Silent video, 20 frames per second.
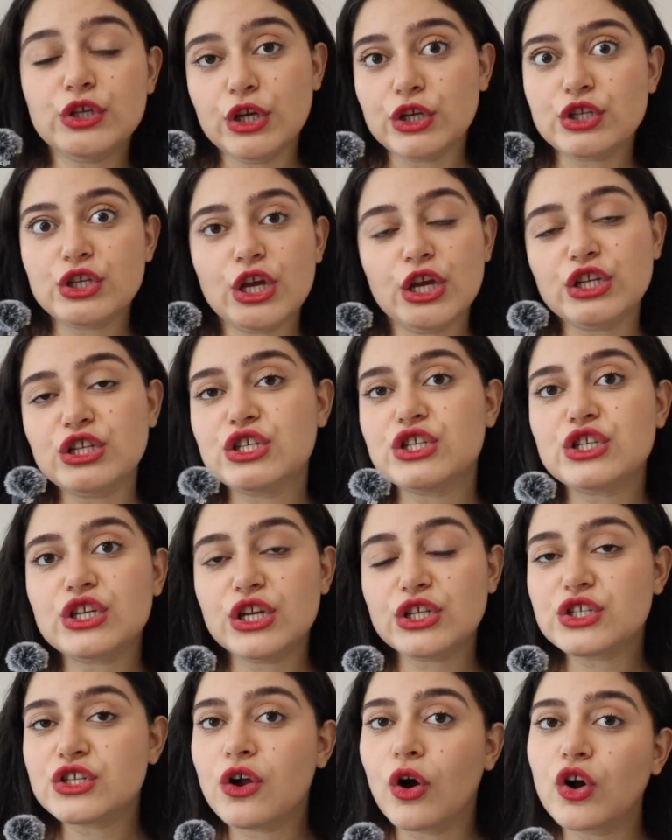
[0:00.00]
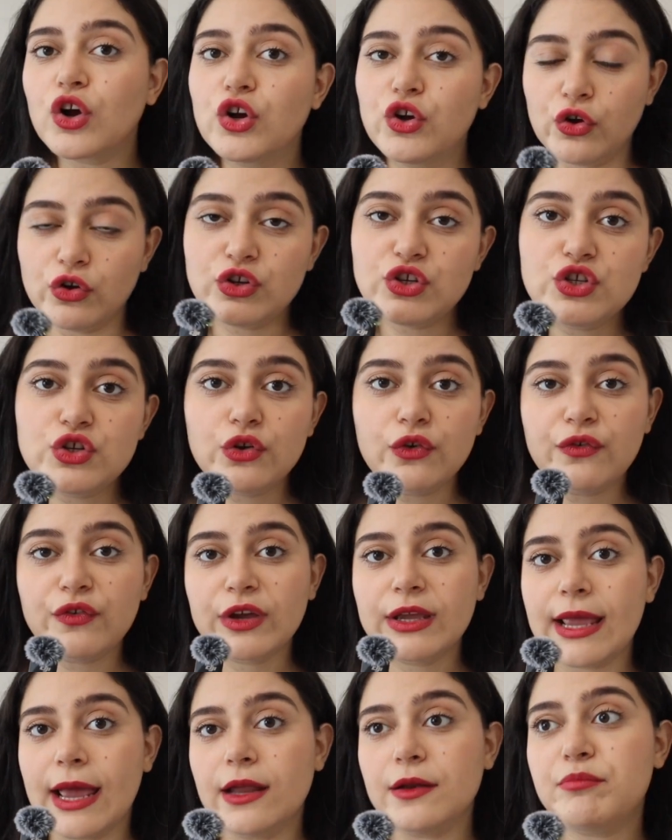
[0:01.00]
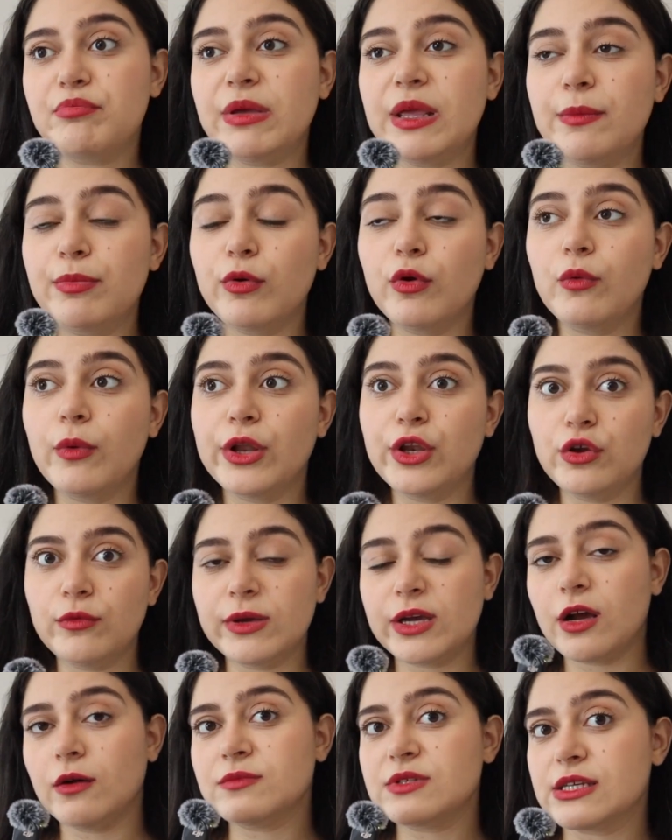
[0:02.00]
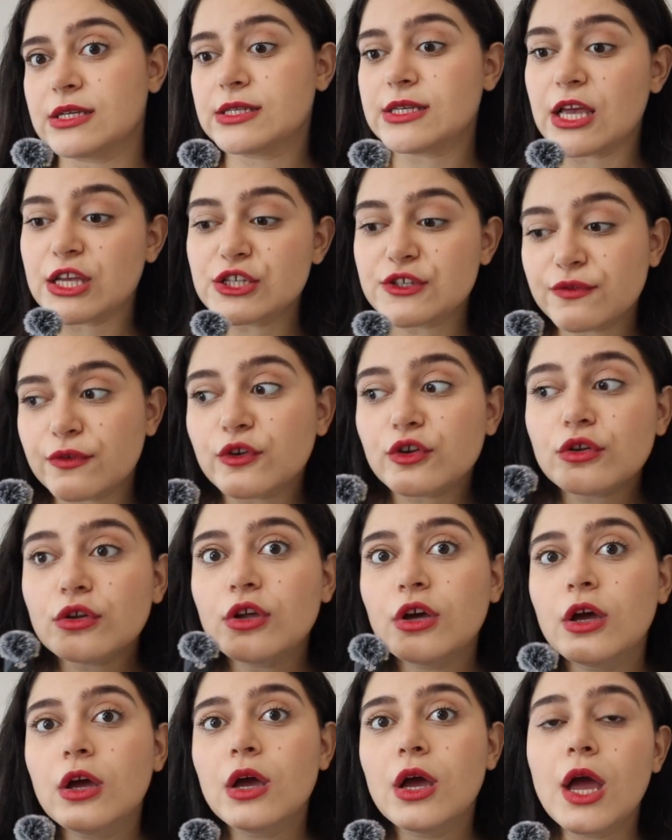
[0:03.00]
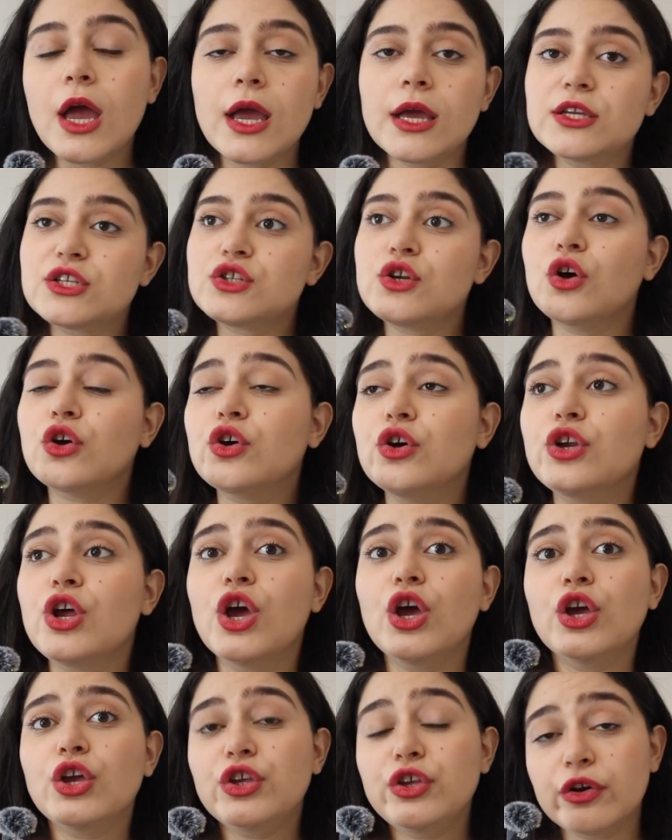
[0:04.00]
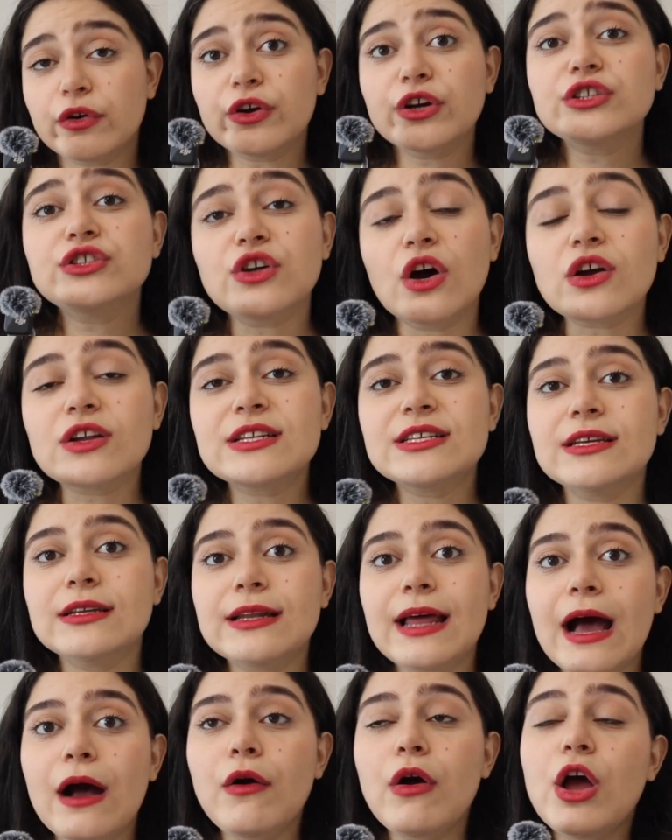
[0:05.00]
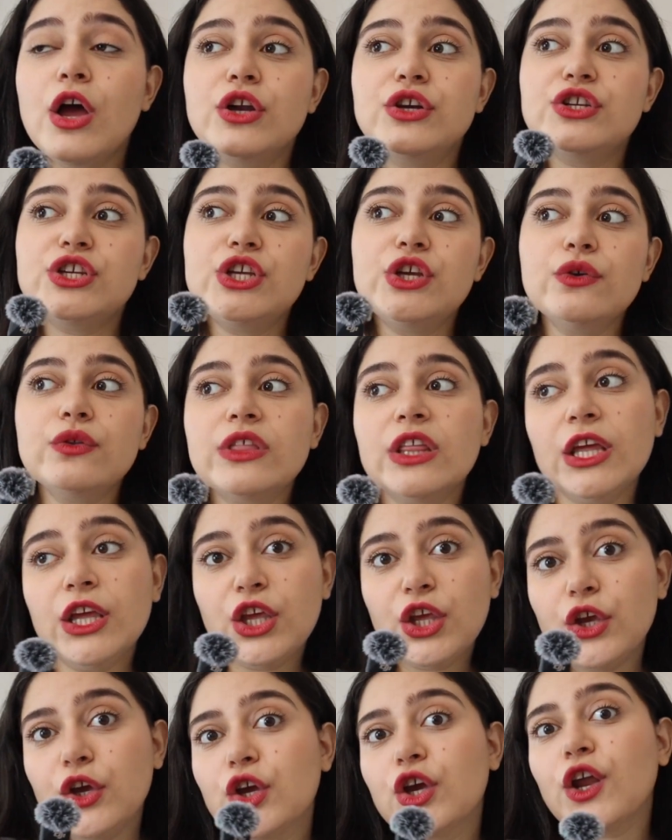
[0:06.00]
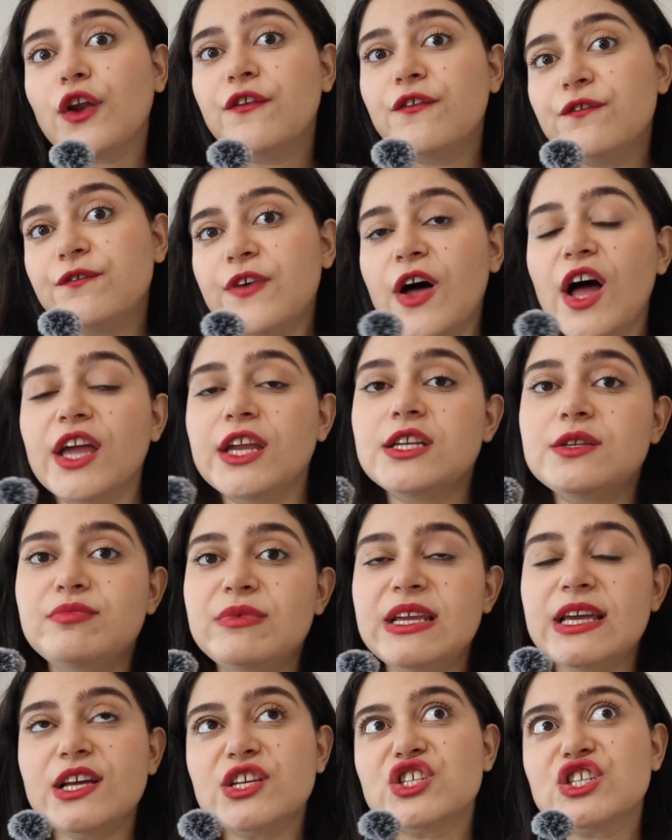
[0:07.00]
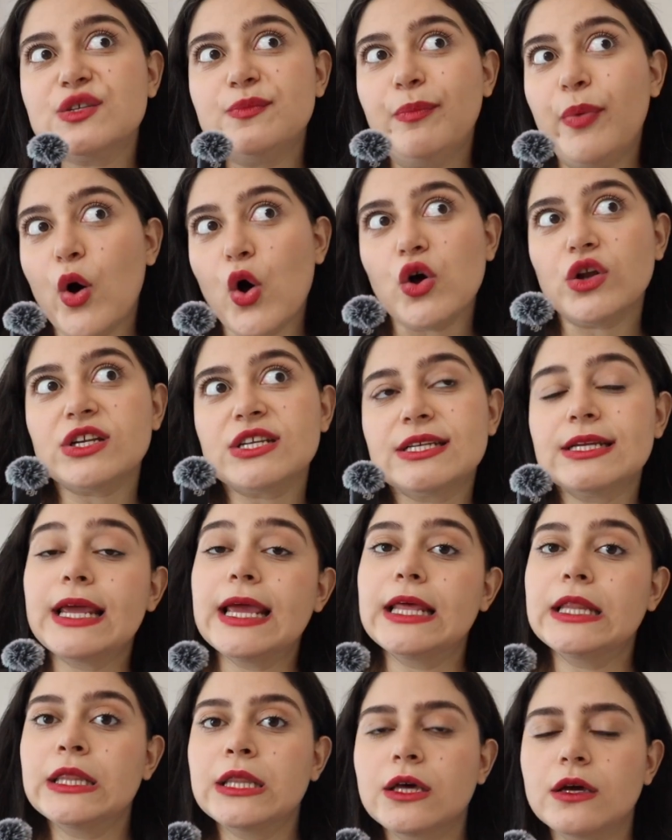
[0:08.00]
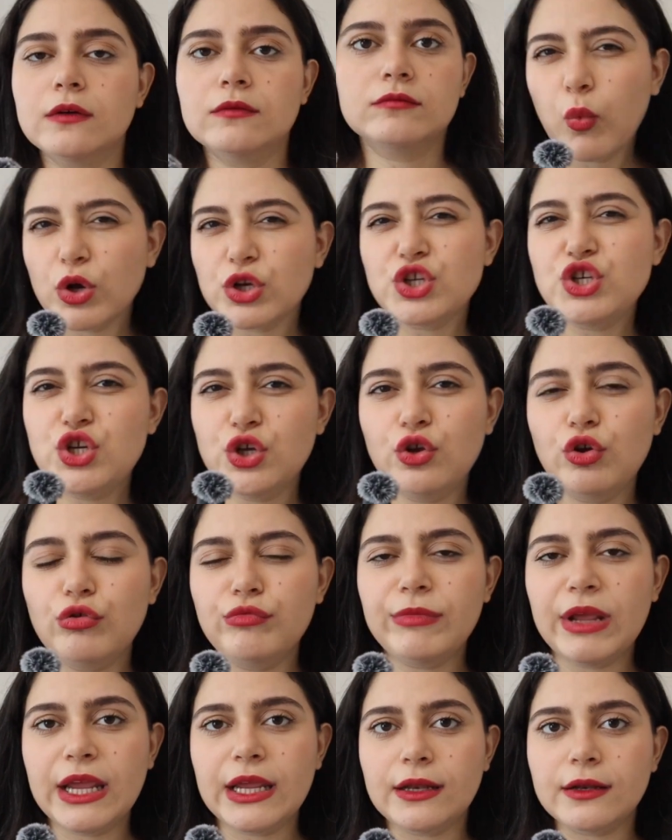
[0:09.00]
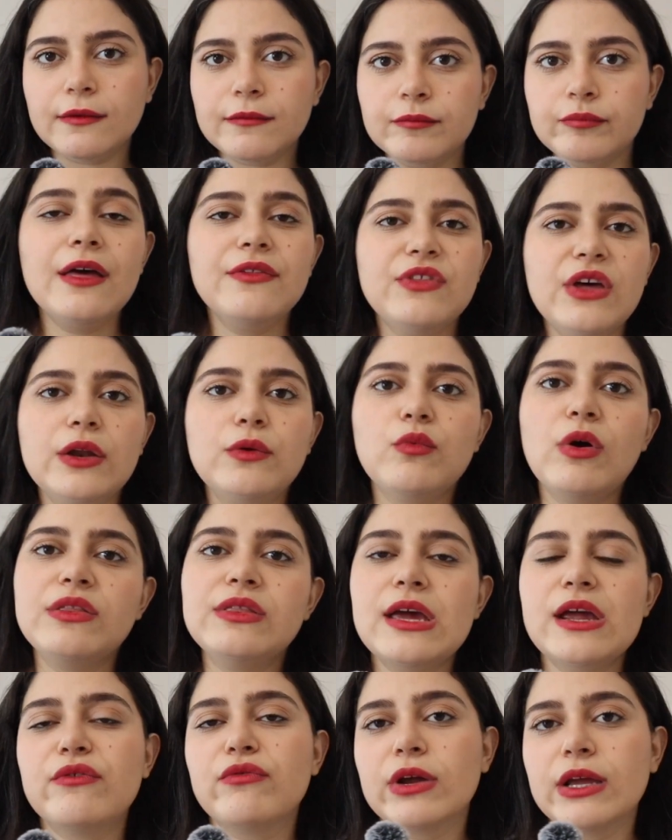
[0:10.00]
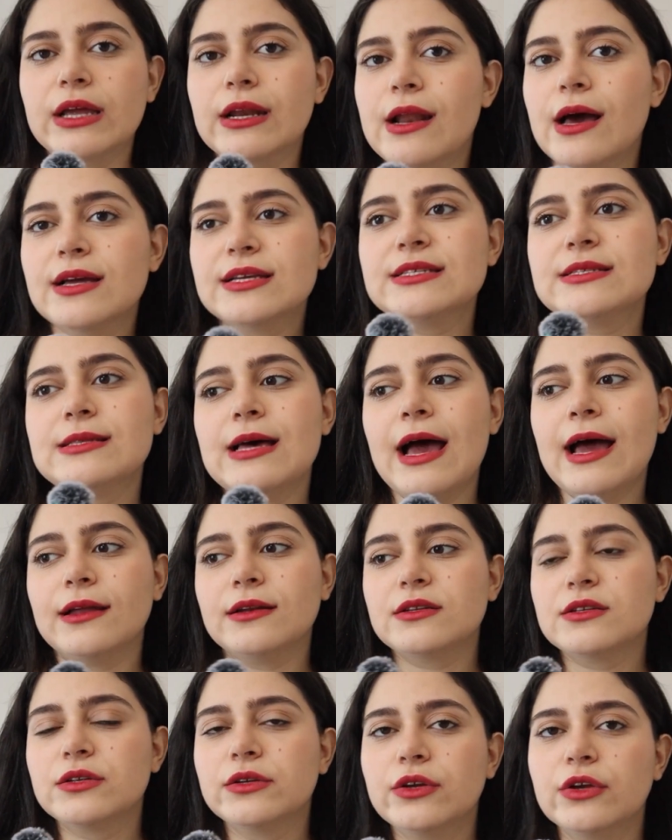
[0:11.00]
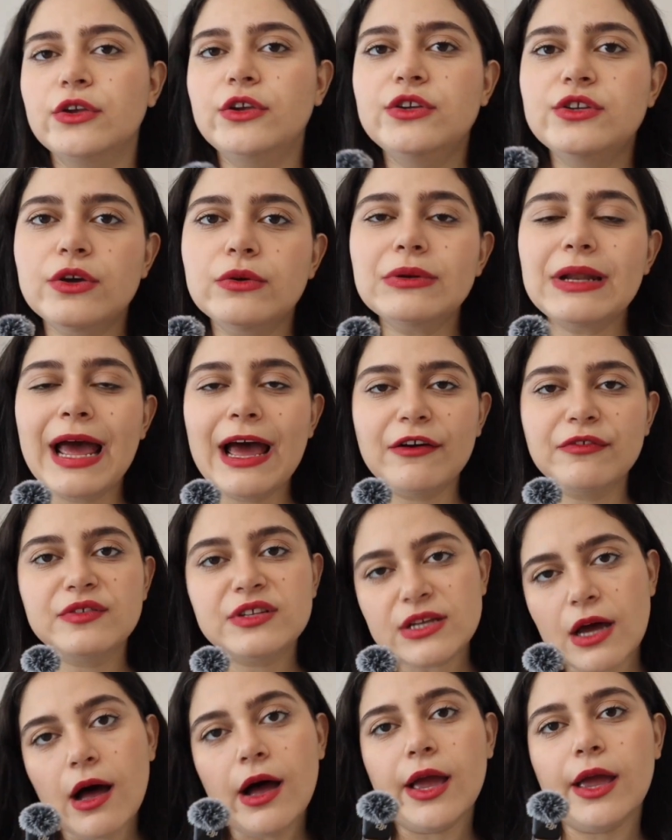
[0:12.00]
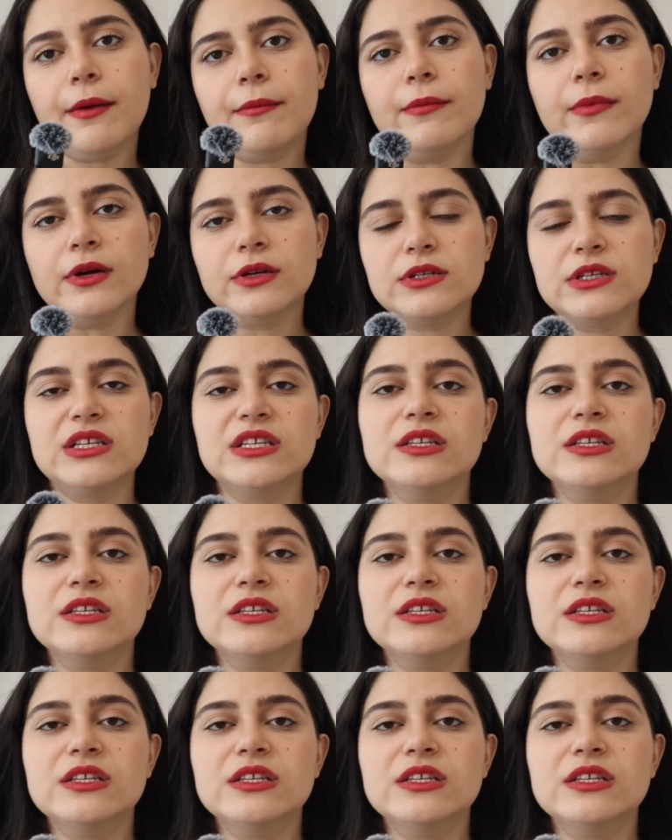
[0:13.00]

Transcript: it's not good to forget people when you become successful. It's not good. You're a doctor now. Do you think you could find me a spot in the what do you mean? And then when they realize that you don't have time to